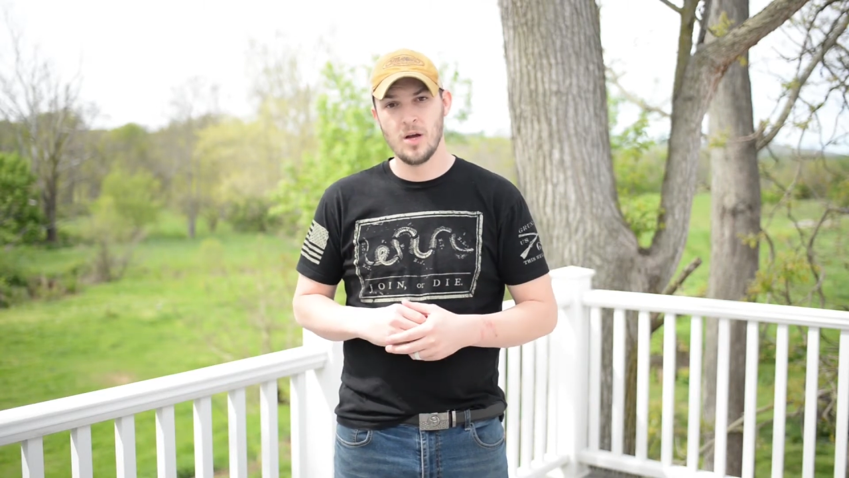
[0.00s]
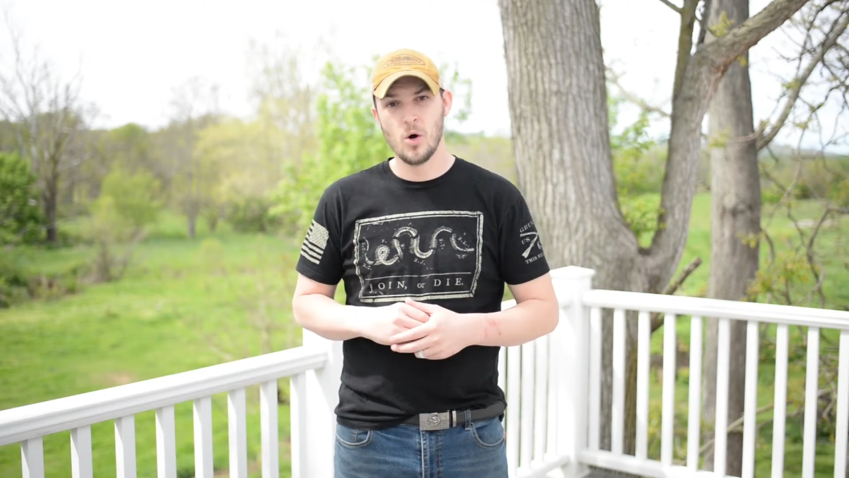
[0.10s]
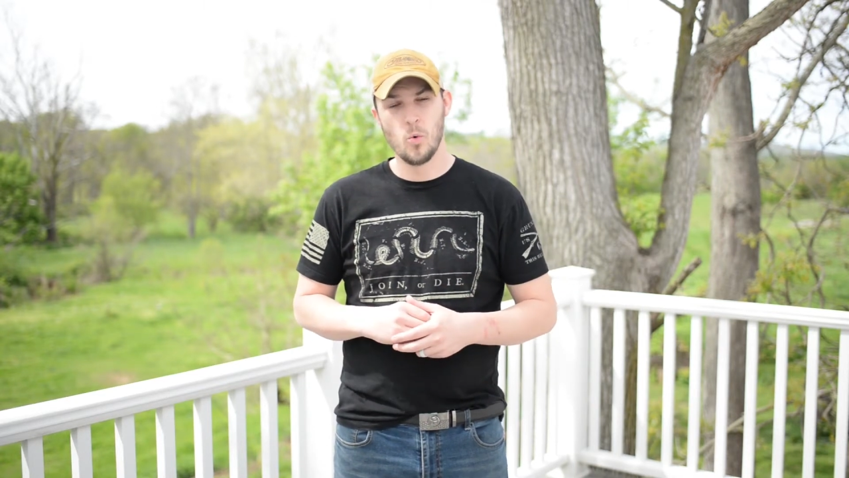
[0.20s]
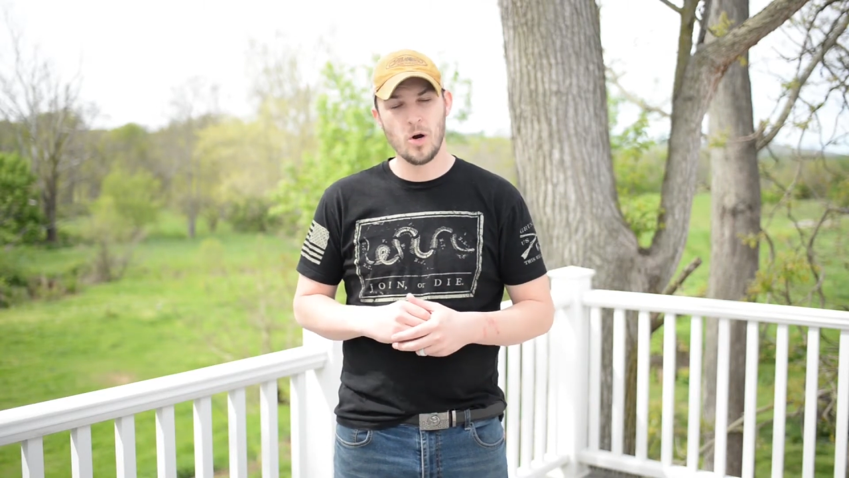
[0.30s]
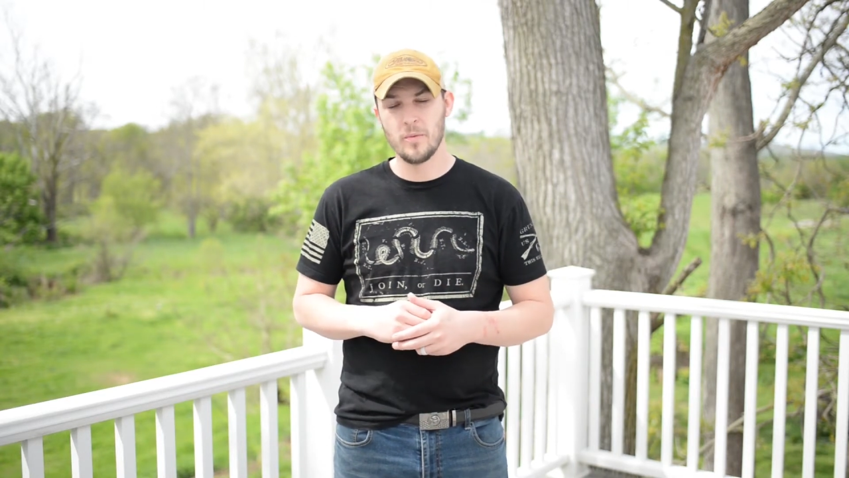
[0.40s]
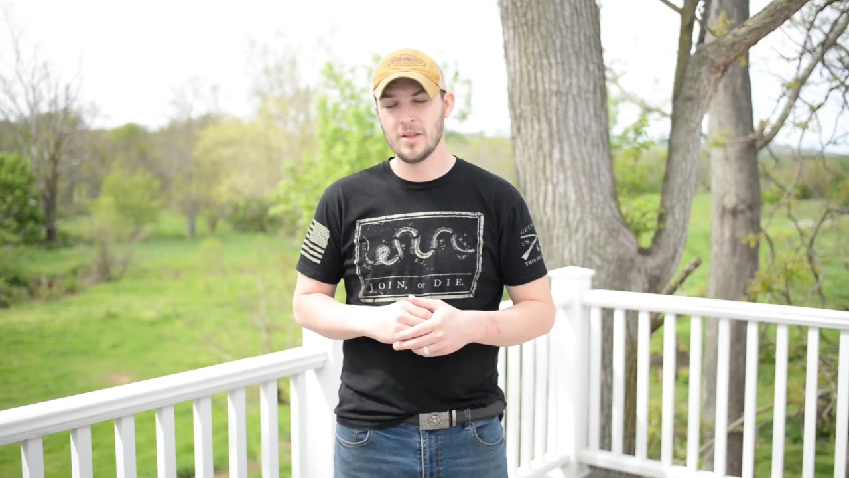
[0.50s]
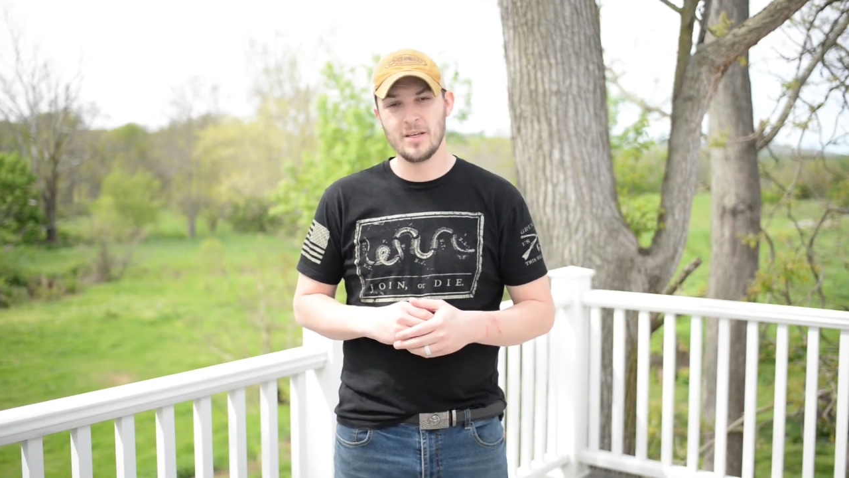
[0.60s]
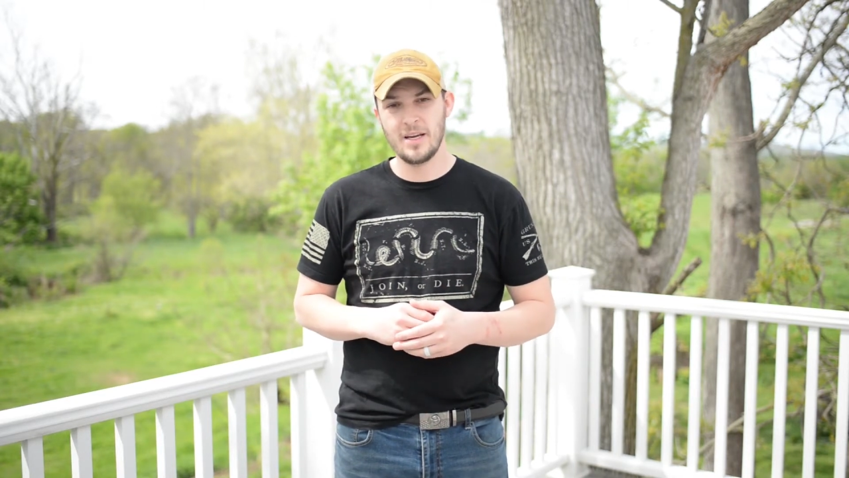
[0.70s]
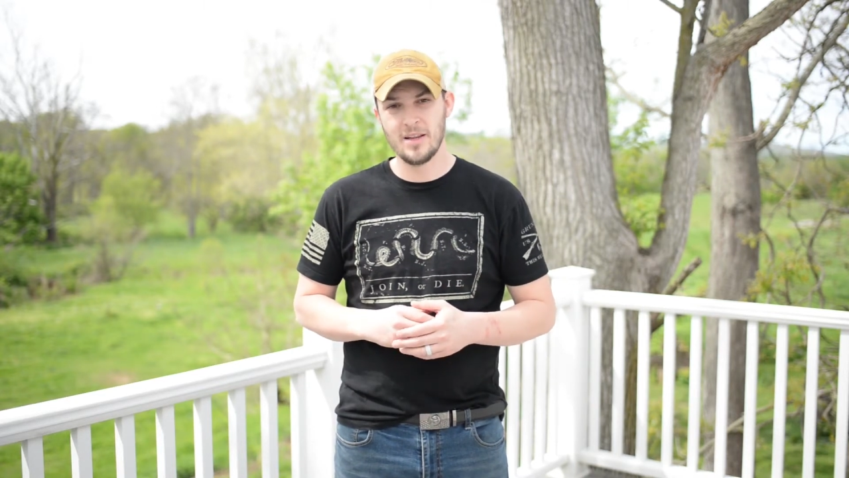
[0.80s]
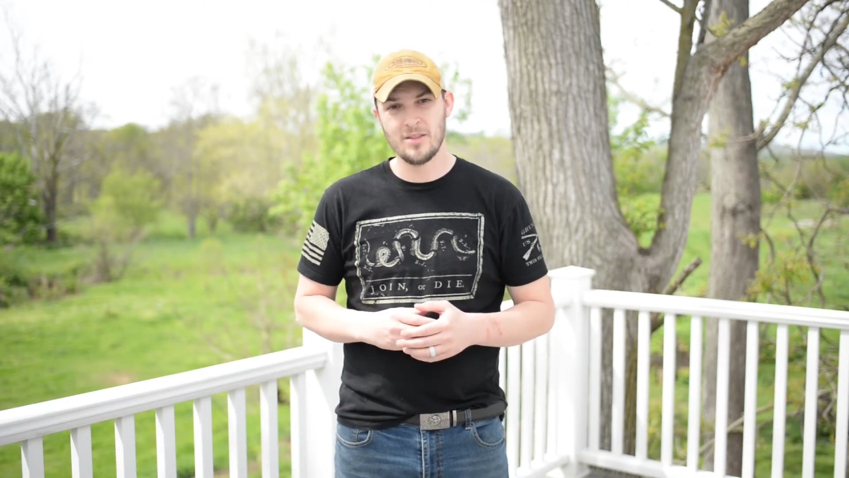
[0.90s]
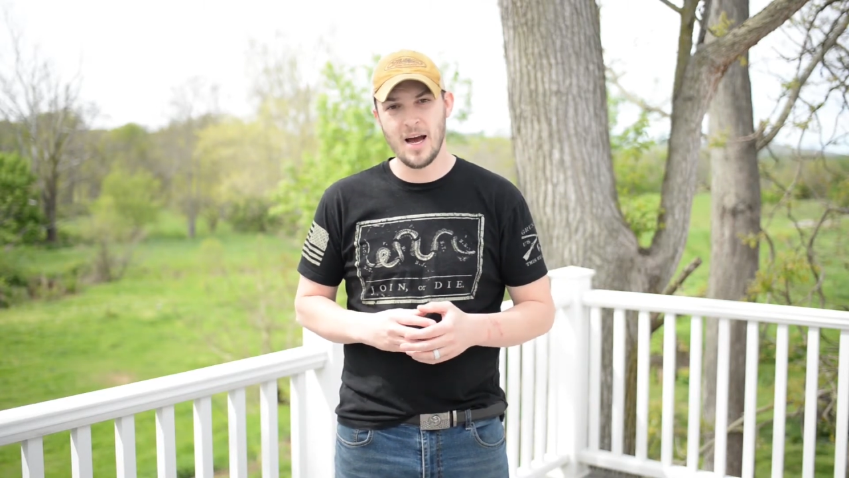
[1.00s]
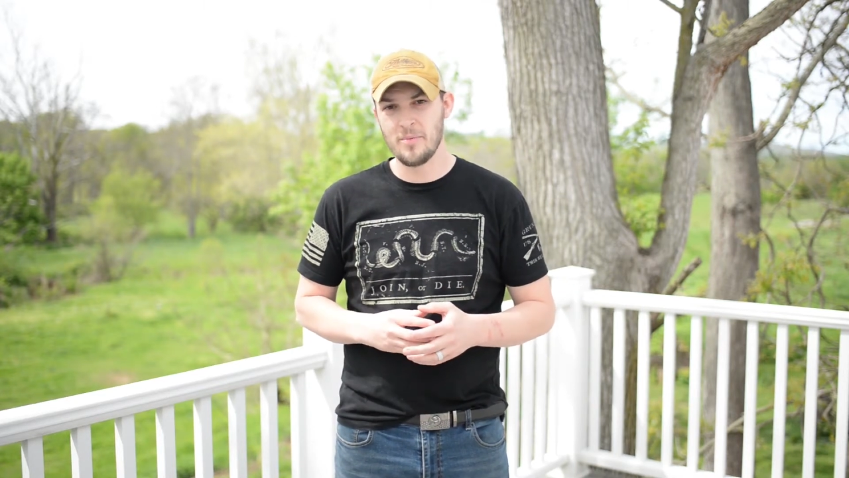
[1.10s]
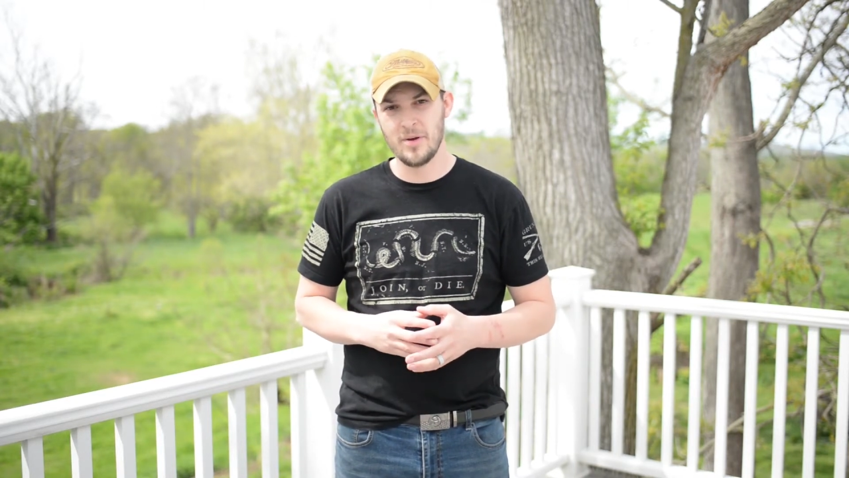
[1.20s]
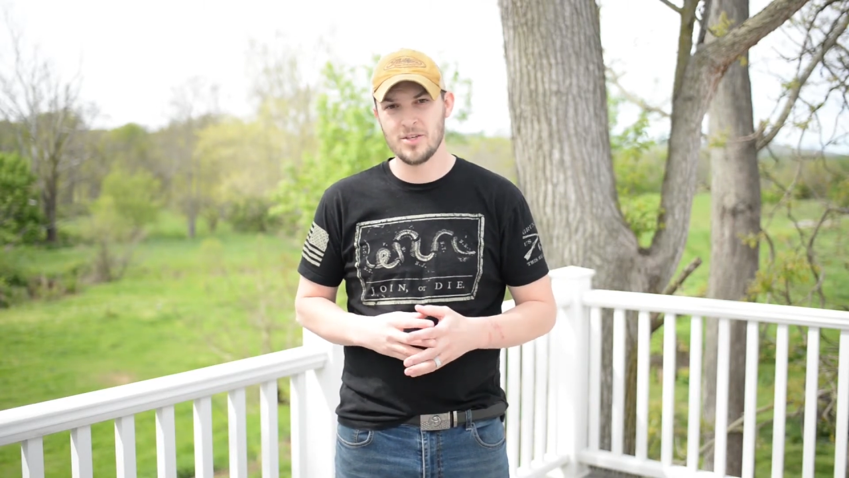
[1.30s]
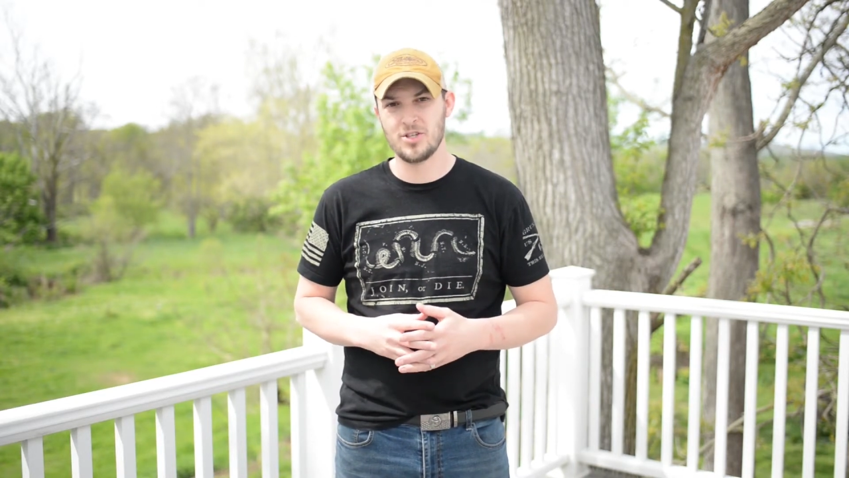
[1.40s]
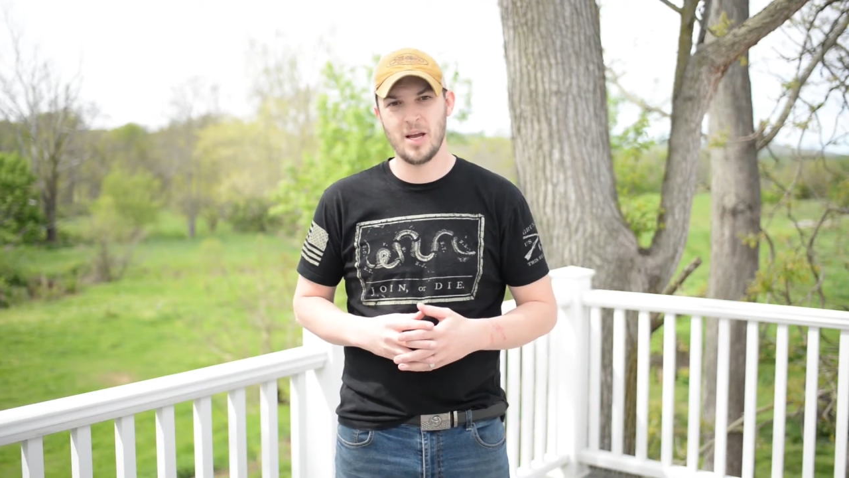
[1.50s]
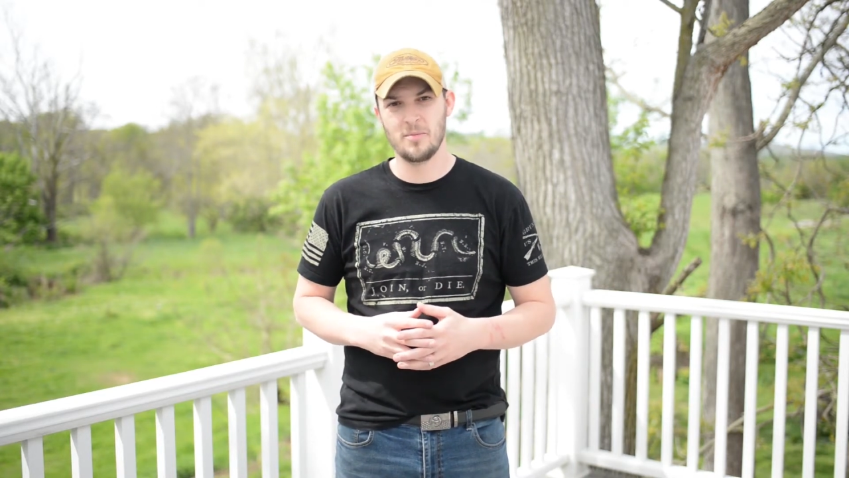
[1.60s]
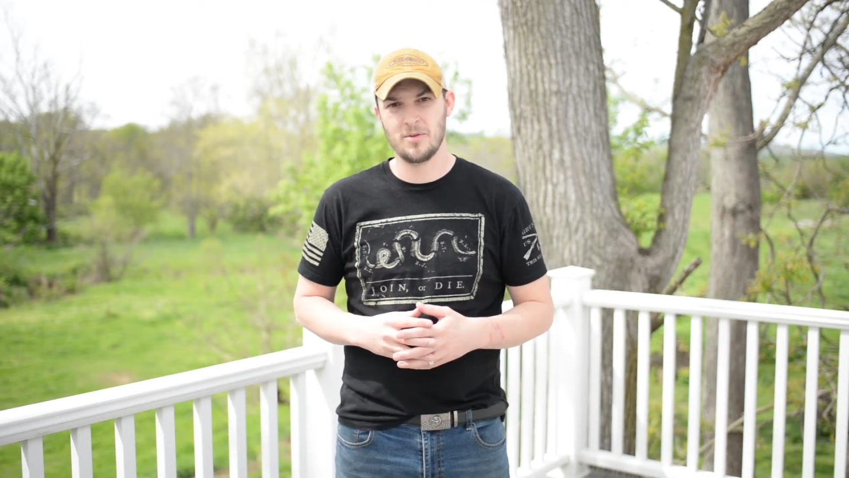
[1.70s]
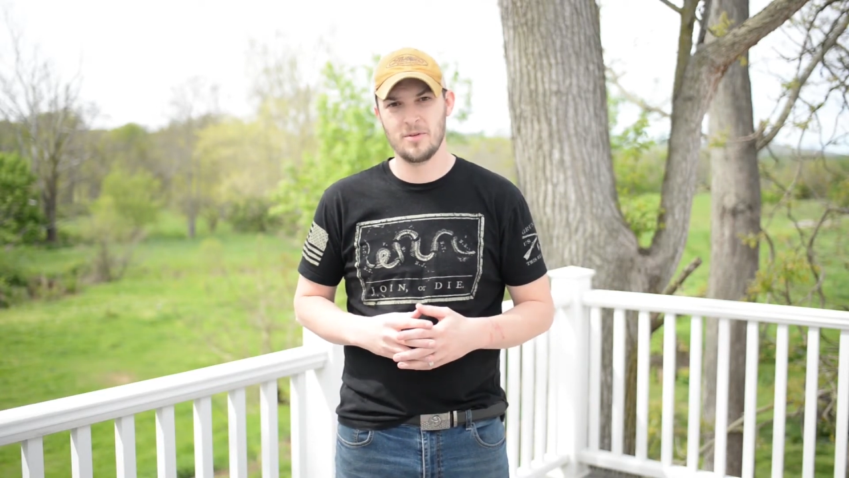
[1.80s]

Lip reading: a workman that needeth not be ashamed,